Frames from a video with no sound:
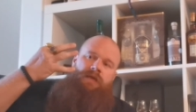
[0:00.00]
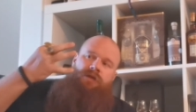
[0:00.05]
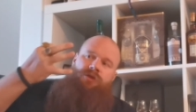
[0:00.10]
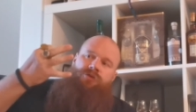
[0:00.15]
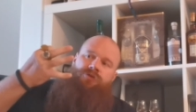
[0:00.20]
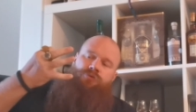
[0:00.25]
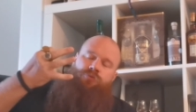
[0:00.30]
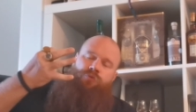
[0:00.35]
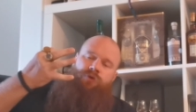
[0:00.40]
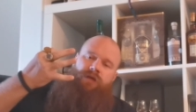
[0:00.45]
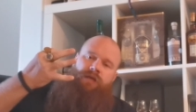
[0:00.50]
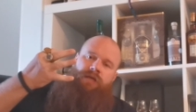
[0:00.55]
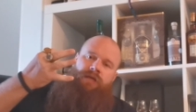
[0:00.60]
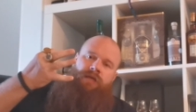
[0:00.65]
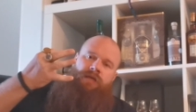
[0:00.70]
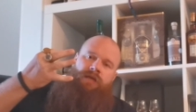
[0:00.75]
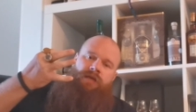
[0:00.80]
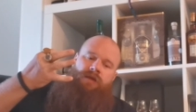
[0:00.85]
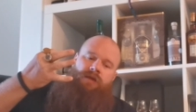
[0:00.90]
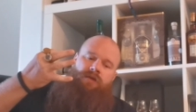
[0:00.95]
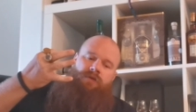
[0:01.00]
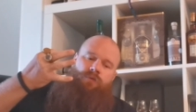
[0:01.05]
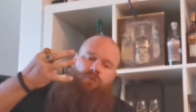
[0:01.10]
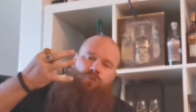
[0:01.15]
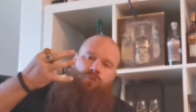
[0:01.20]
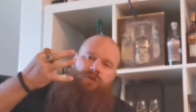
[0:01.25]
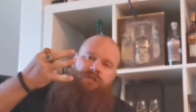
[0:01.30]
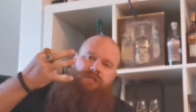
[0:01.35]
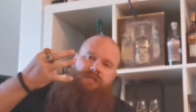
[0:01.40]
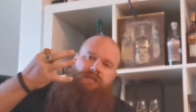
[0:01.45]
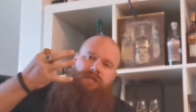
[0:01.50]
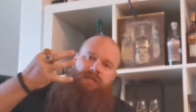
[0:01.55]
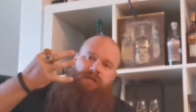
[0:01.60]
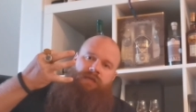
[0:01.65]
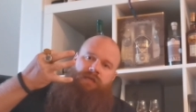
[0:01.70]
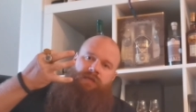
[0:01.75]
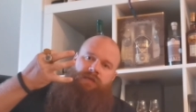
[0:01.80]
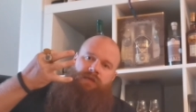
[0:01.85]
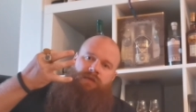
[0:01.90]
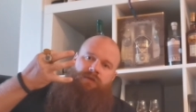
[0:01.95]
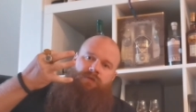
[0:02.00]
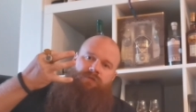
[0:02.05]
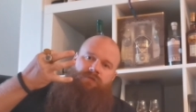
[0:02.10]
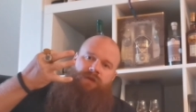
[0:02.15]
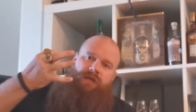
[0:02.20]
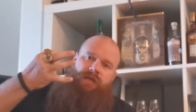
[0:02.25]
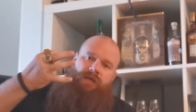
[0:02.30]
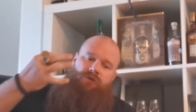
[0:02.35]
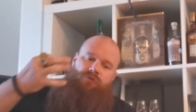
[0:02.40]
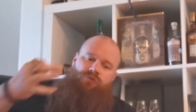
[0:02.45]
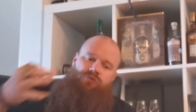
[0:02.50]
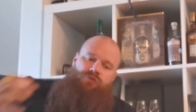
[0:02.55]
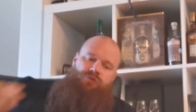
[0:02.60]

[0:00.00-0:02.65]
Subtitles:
3 whiskey videos.